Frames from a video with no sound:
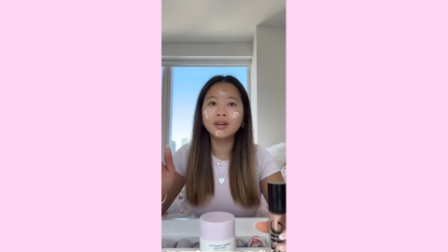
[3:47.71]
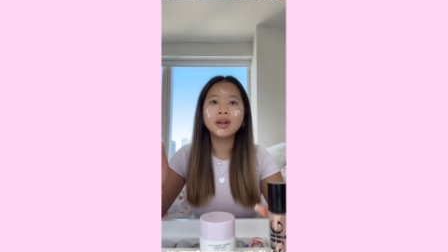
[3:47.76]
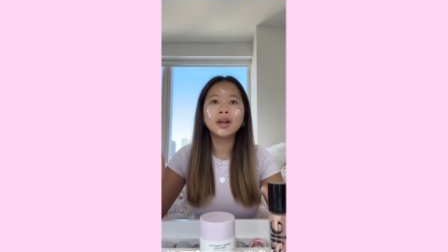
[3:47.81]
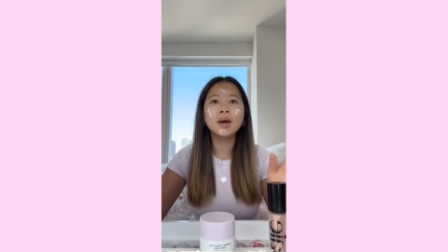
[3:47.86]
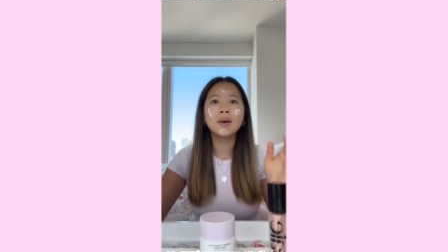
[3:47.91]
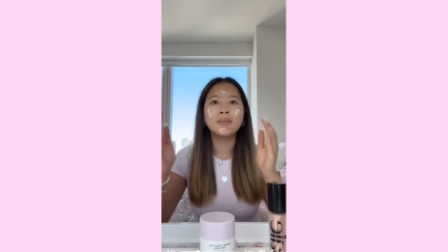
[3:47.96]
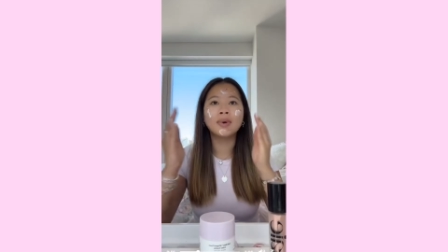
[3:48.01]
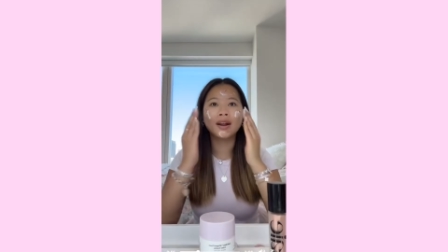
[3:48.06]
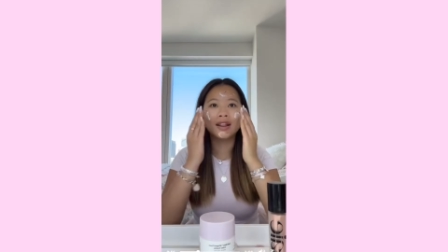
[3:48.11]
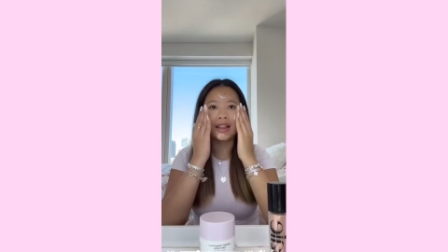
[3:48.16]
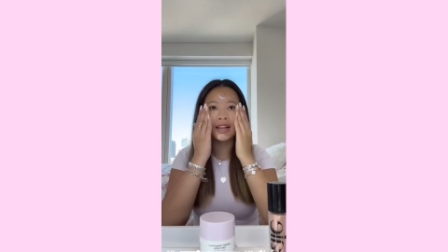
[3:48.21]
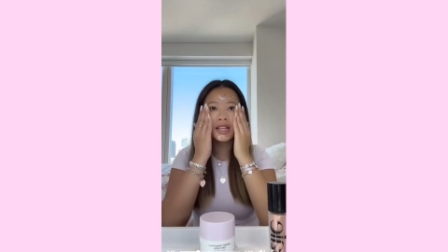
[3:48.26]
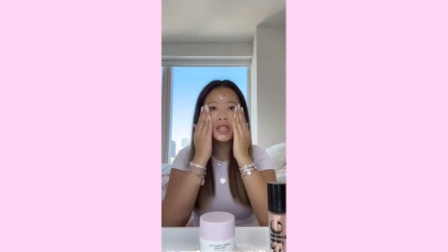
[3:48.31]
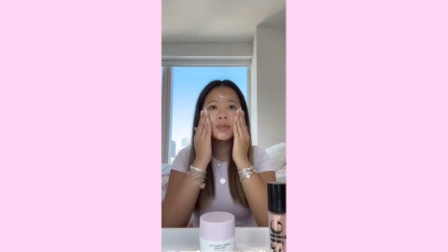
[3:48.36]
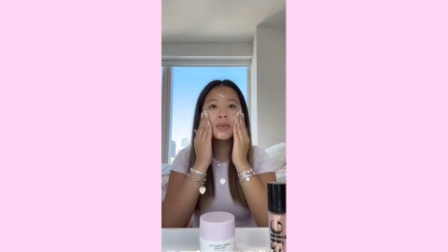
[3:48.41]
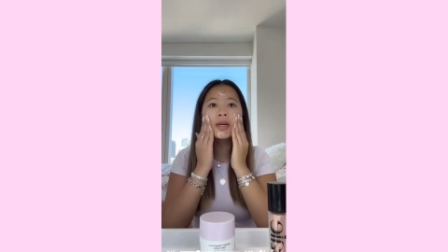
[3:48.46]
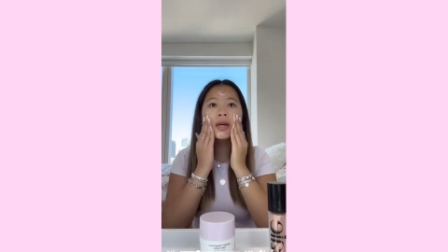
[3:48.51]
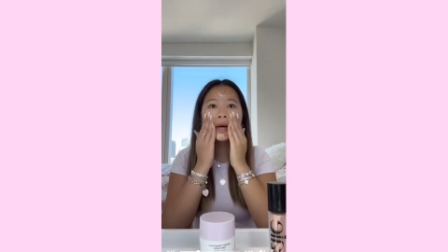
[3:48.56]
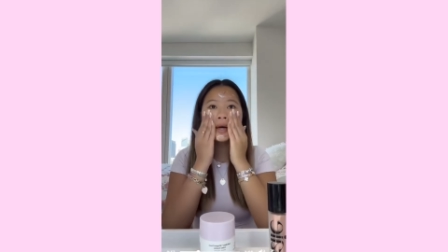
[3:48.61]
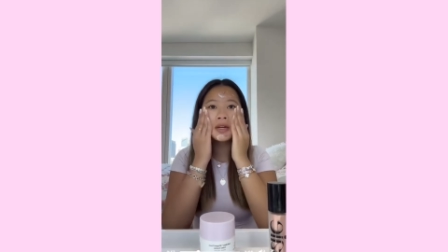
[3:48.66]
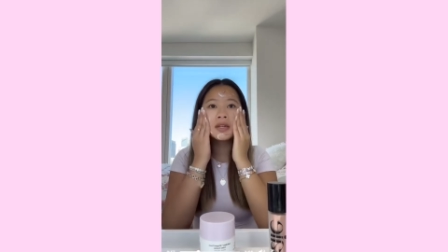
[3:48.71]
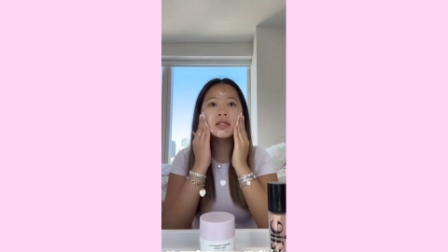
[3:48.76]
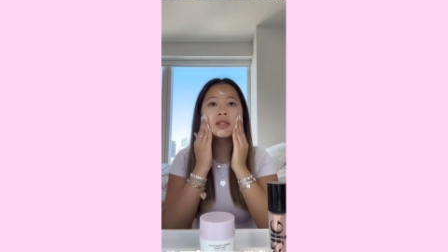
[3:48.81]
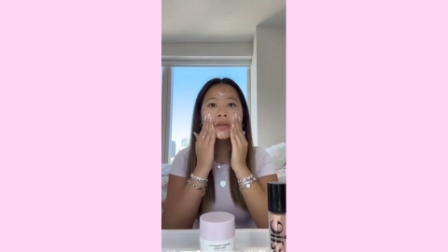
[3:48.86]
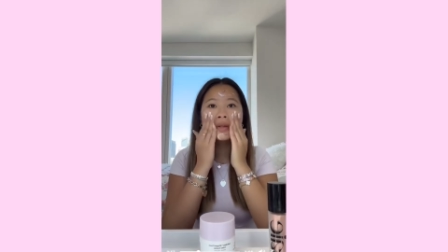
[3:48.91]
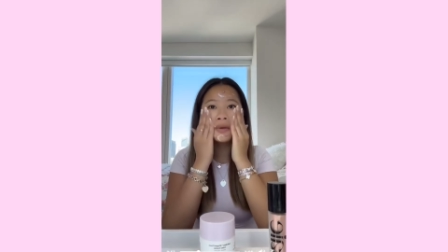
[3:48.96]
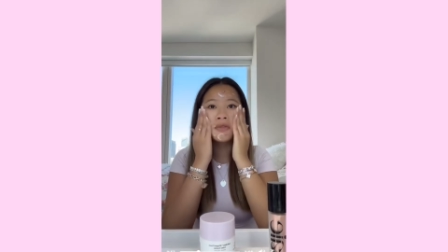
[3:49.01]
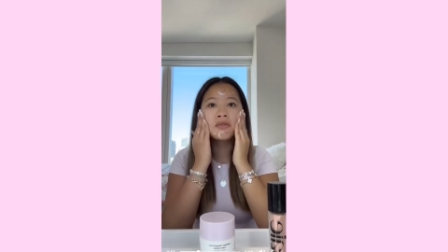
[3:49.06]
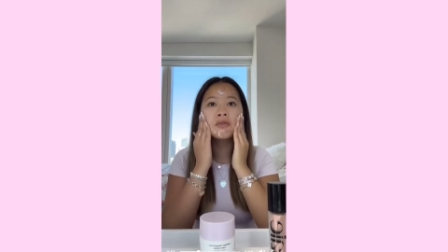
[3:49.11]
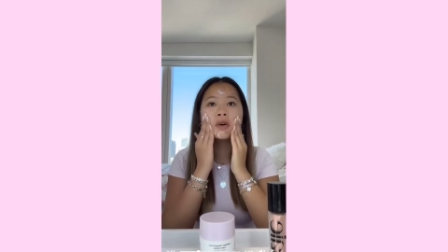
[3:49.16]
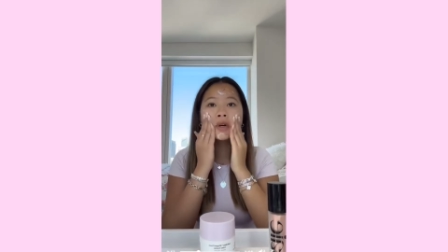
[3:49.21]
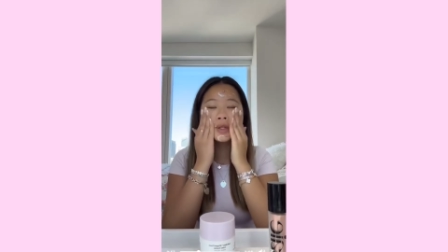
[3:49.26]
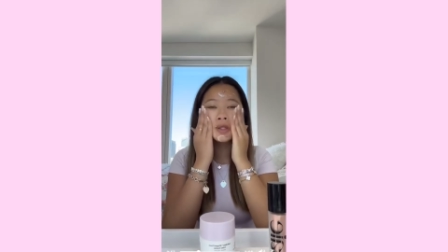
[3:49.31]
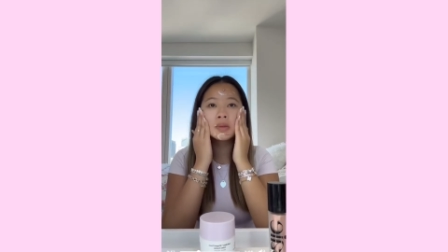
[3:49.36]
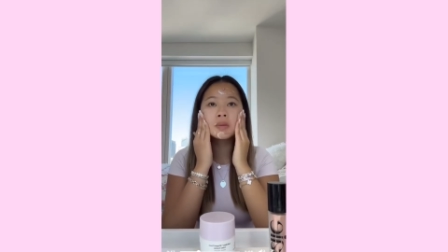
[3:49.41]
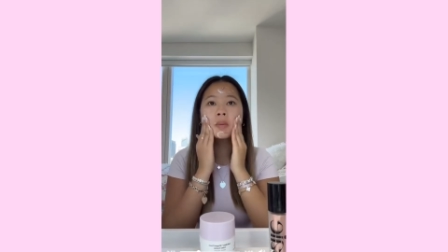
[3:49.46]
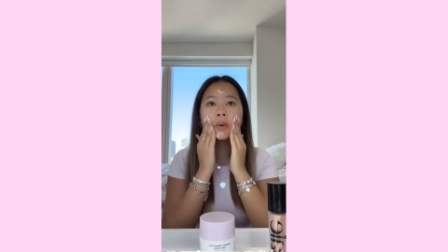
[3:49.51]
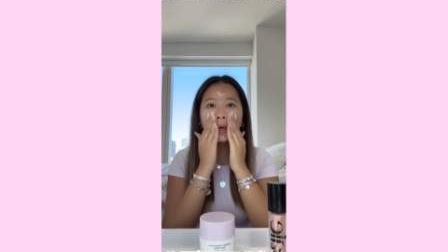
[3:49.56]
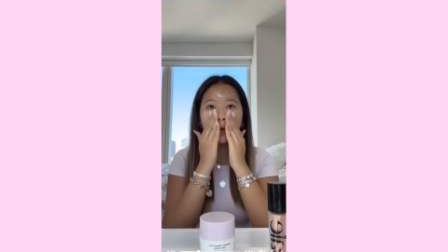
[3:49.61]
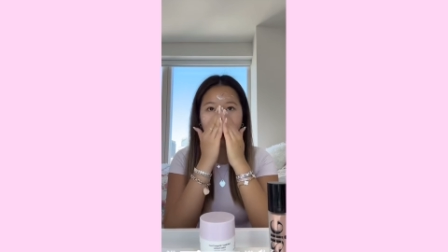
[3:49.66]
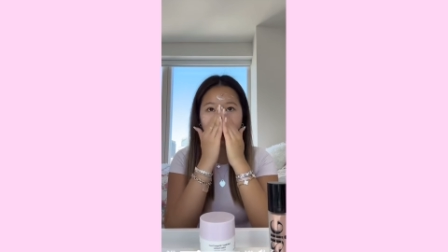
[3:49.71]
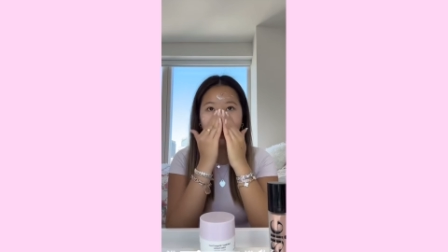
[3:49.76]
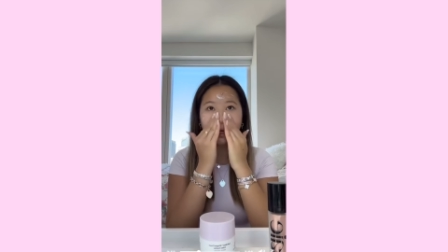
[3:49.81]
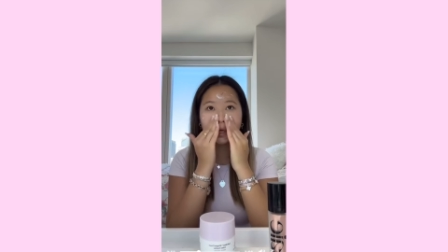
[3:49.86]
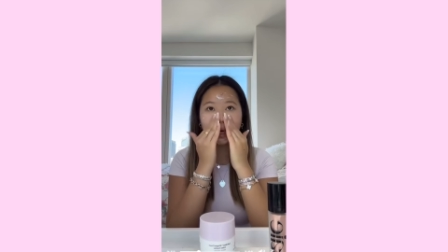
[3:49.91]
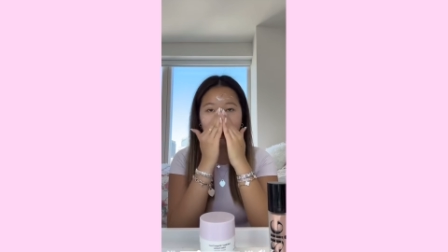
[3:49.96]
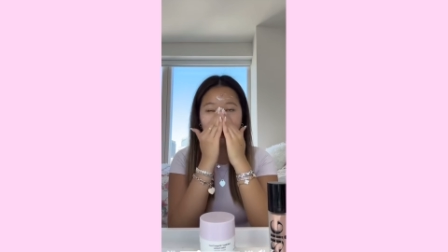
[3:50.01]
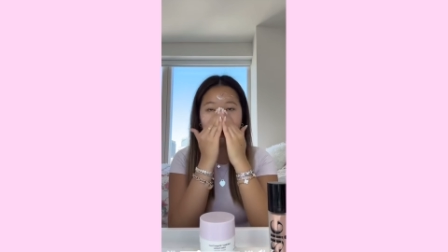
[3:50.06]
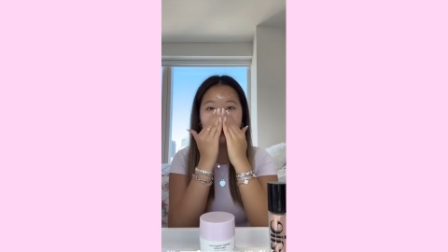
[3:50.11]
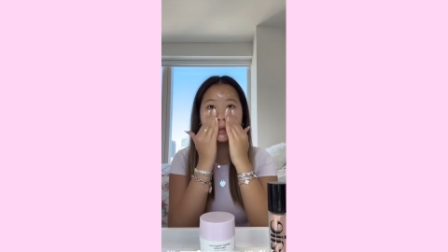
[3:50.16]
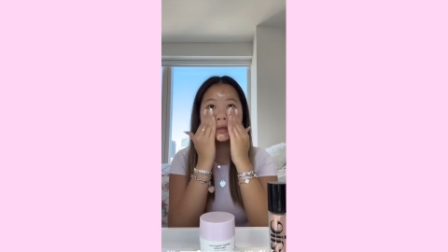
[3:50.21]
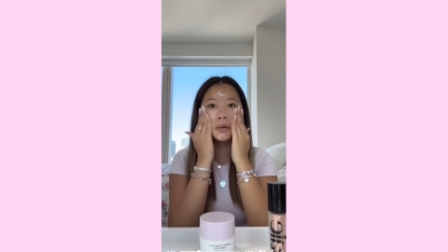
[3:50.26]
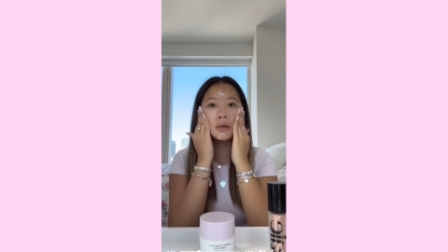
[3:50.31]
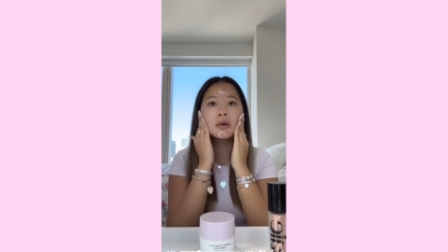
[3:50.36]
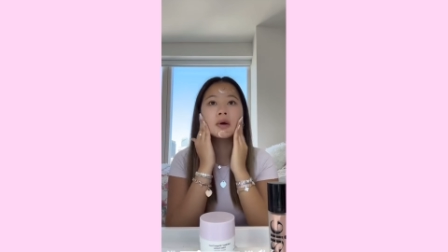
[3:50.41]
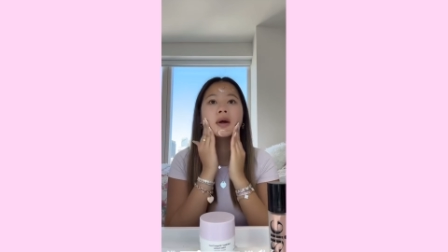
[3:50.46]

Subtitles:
But I think it's because the first week I came to New York,